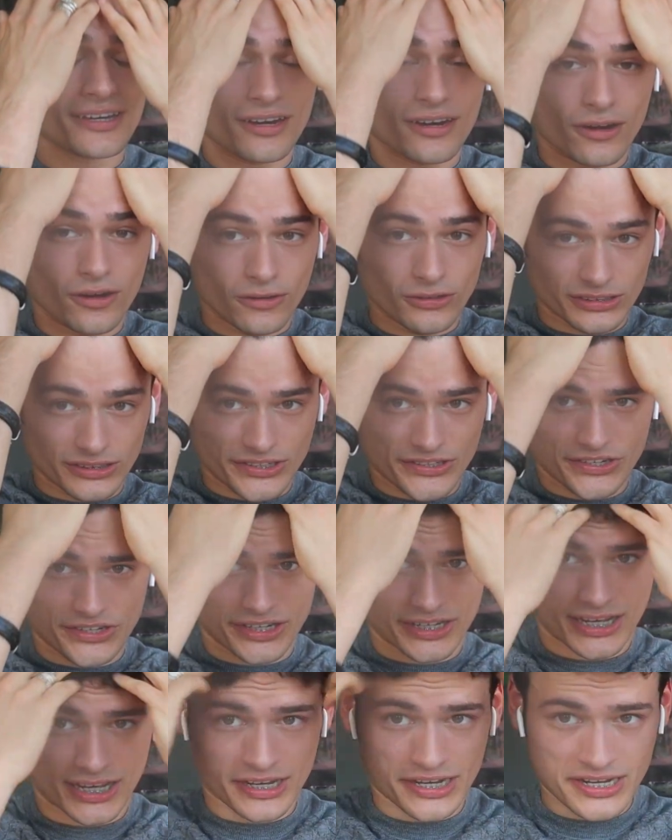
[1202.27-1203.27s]
Holy
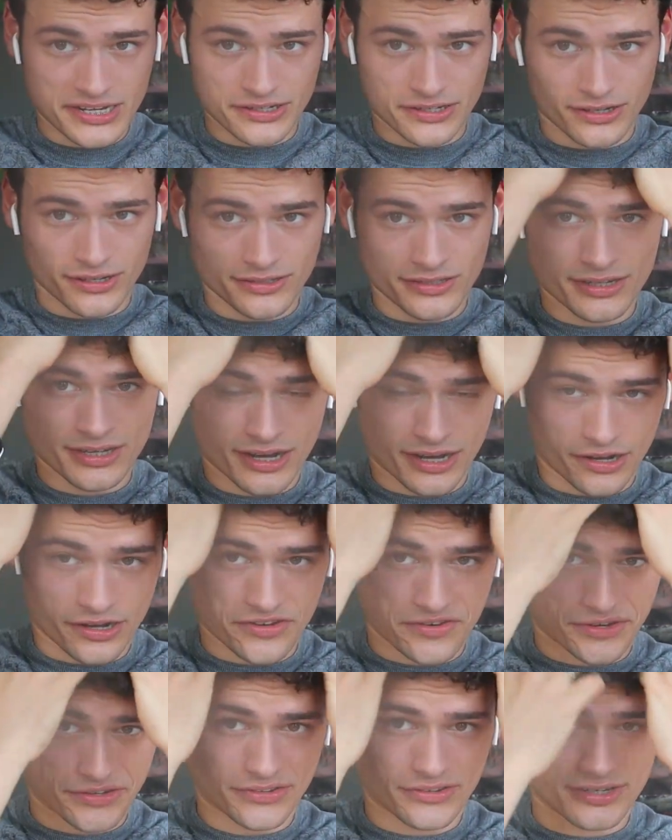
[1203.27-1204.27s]
shit. I need to go to the
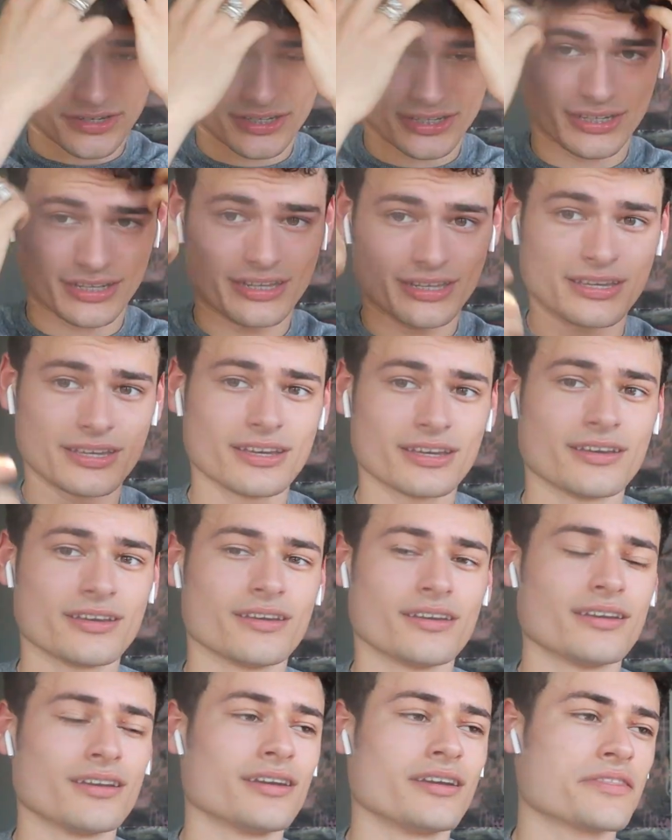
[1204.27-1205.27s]
hairdresser again.
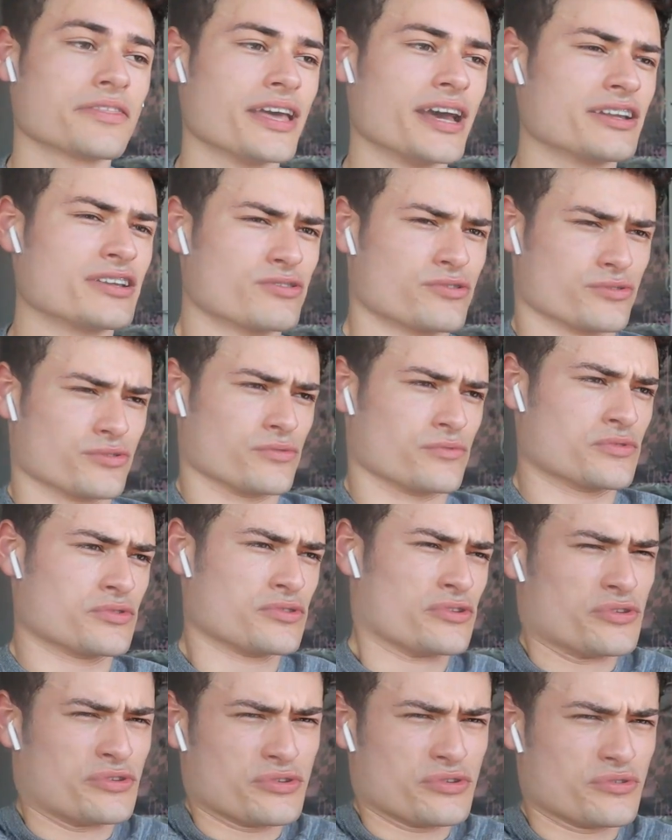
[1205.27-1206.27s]
That do.
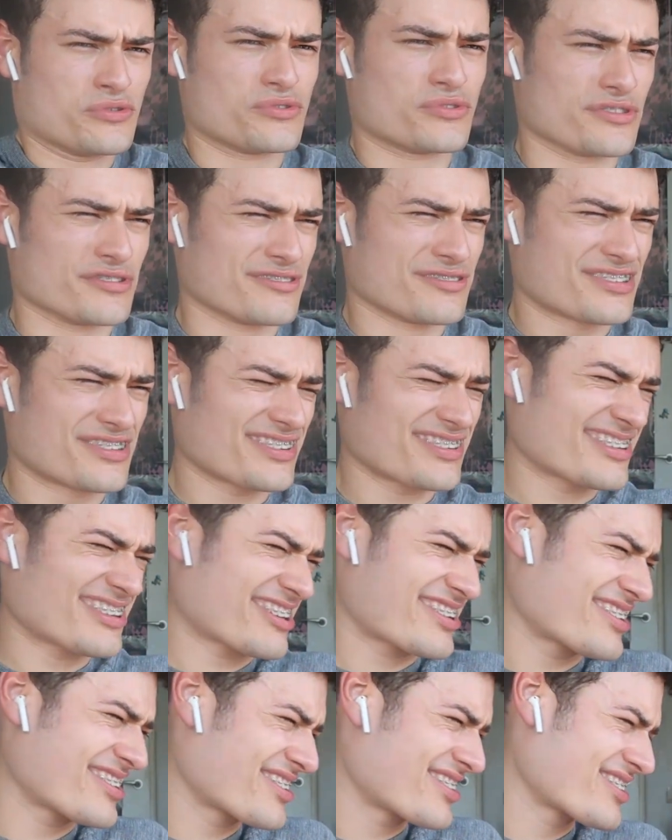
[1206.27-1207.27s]

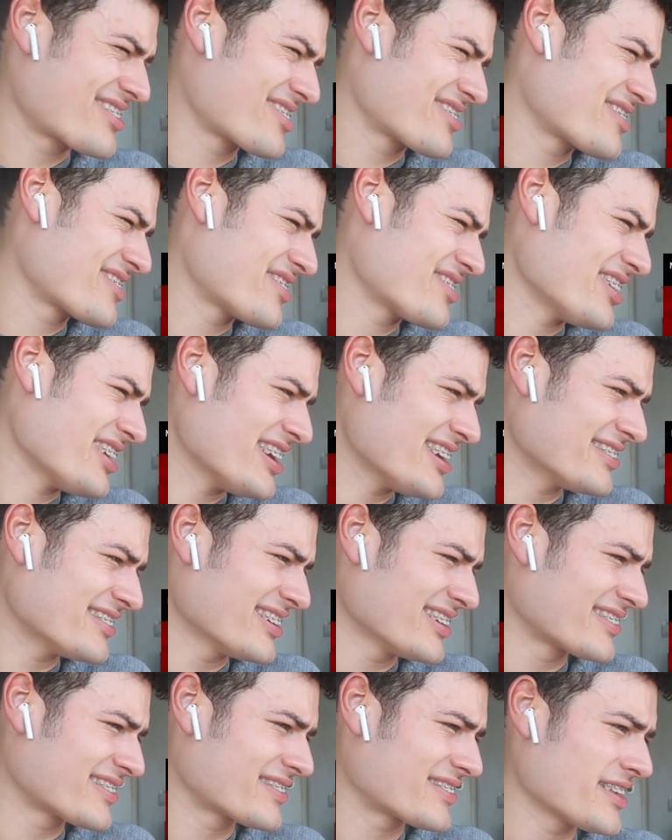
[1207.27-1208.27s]

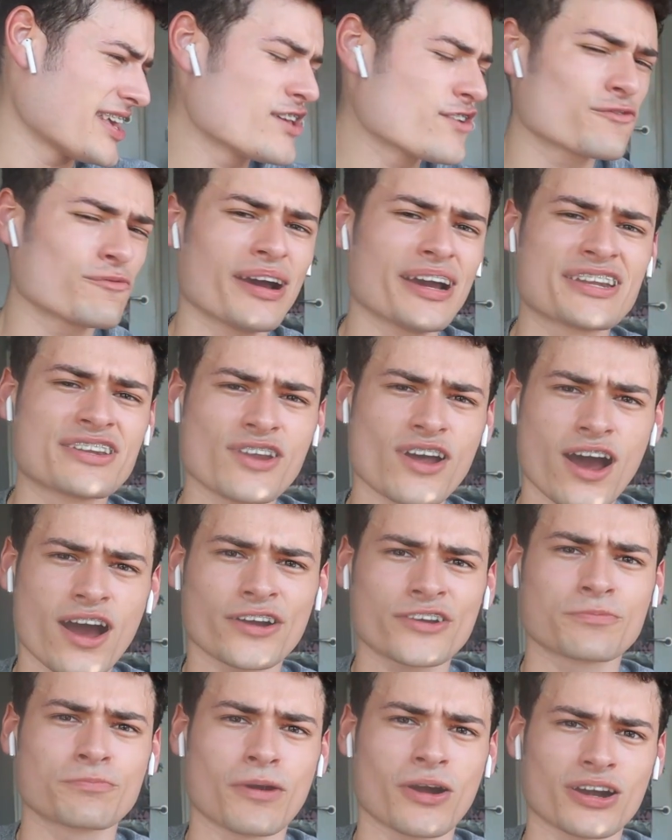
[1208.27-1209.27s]
Jesus. Even my
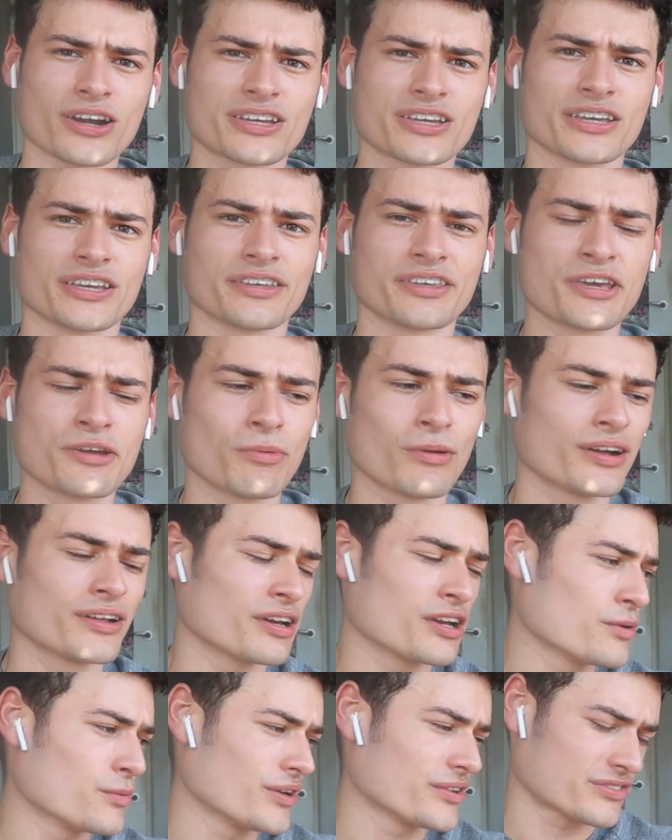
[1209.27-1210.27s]
dog's barking. He
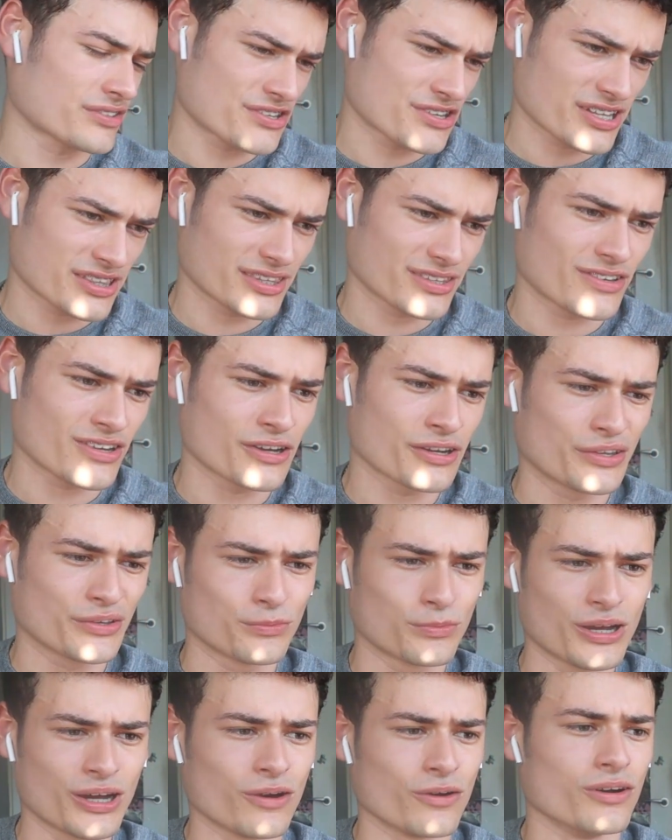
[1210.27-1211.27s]
wants to check this out
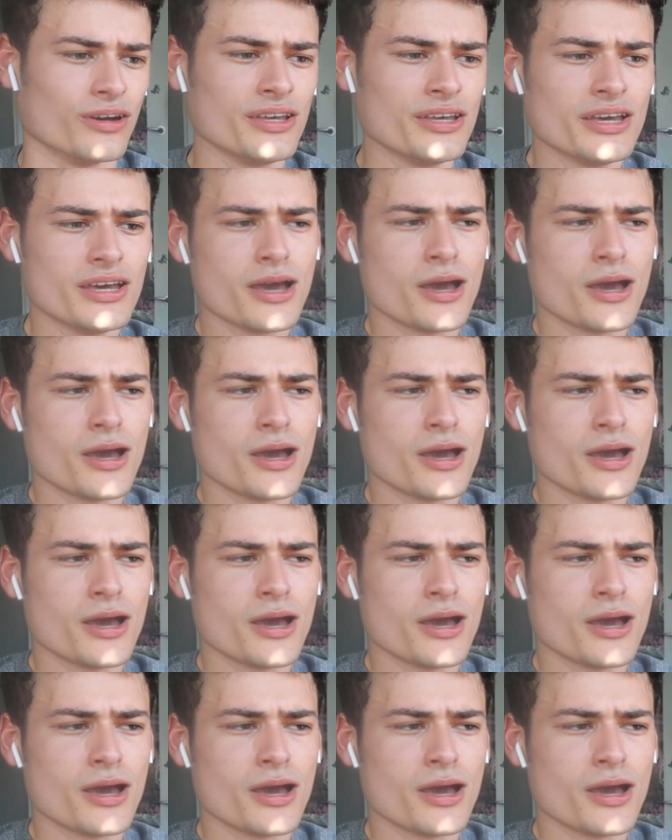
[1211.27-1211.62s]
as well.